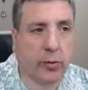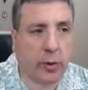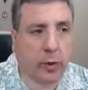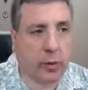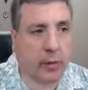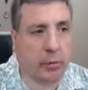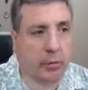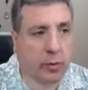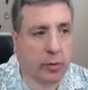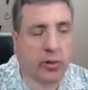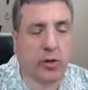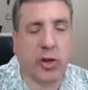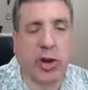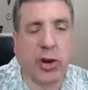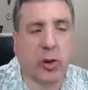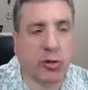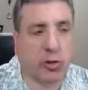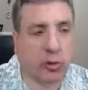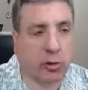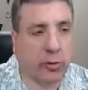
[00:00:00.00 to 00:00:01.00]

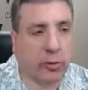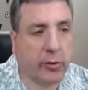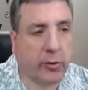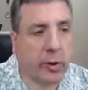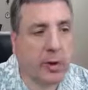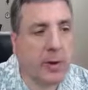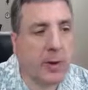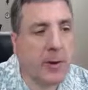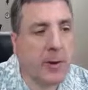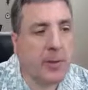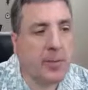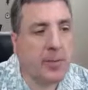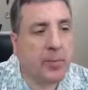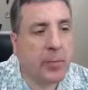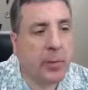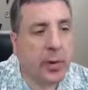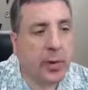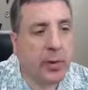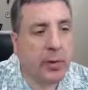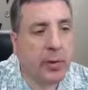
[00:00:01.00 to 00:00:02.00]
projections.
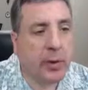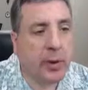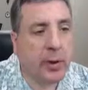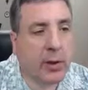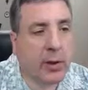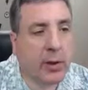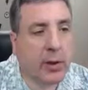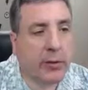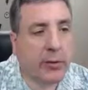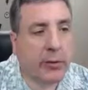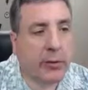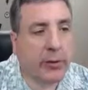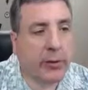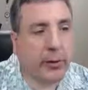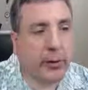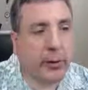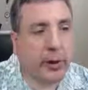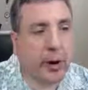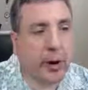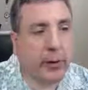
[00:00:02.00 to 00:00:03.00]
The
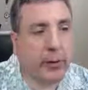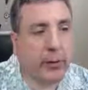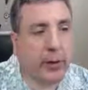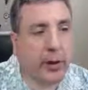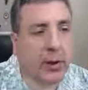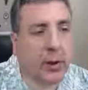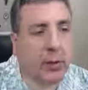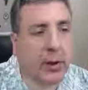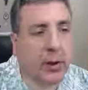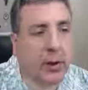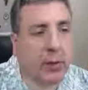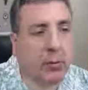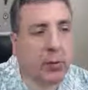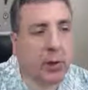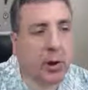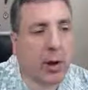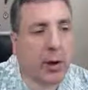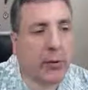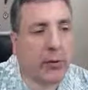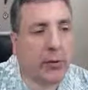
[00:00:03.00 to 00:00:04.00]
inferior articulating
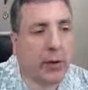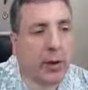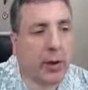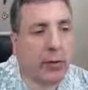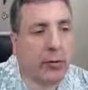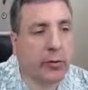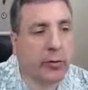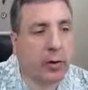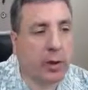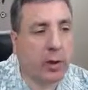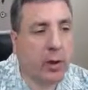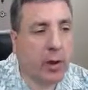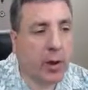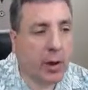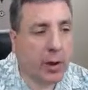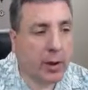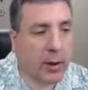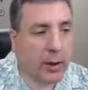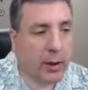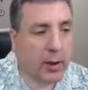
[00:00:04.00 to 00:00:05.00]
process,
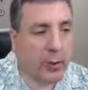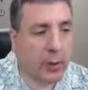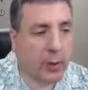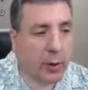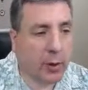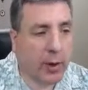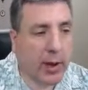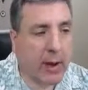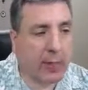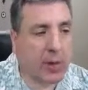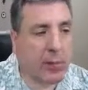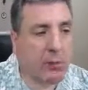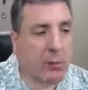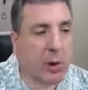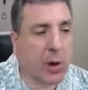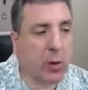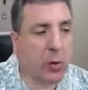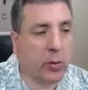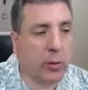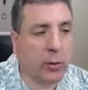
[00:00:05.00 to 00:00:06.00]
again, if you'd have a
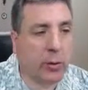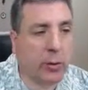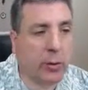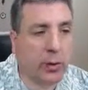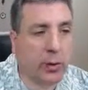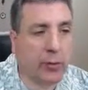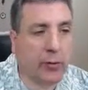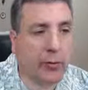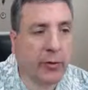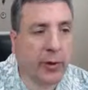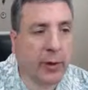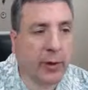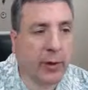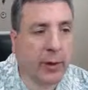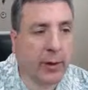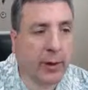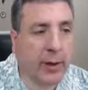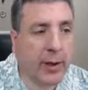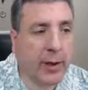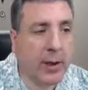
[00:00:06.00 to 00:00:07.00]
bone
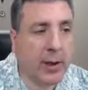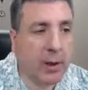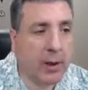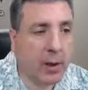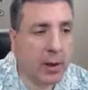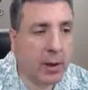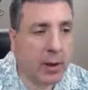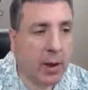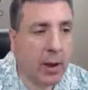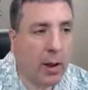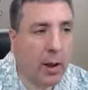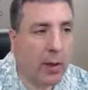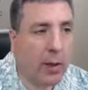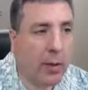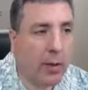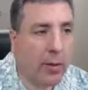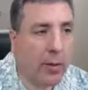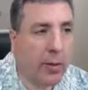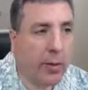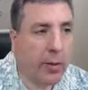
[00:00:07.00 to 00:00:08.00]
inferiorly,
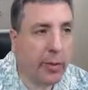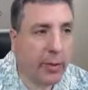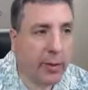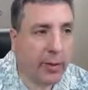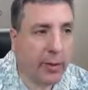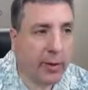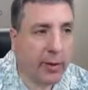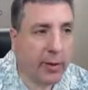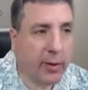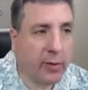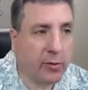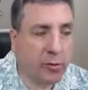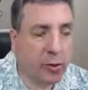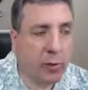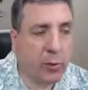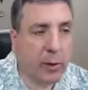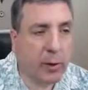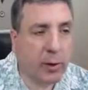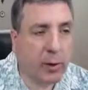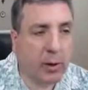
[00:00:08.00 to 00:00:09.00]
the
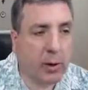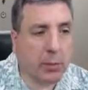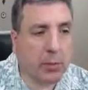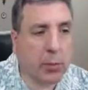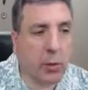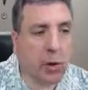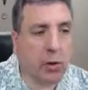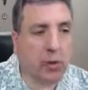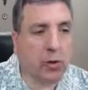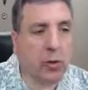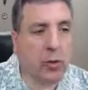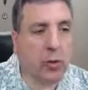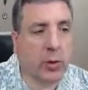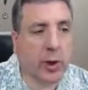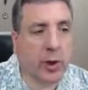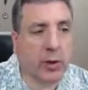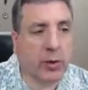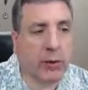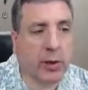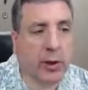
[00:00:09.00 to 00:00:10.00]
superior portions would
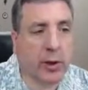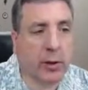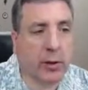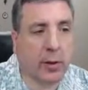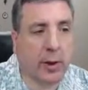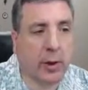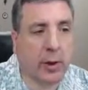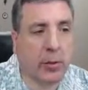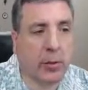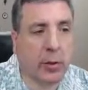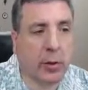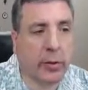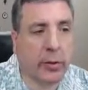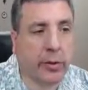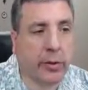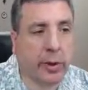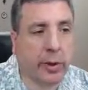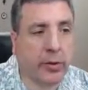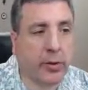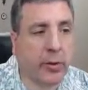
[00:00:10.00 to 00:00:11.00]
articulate with
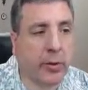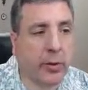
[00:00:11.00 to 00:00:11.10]
this.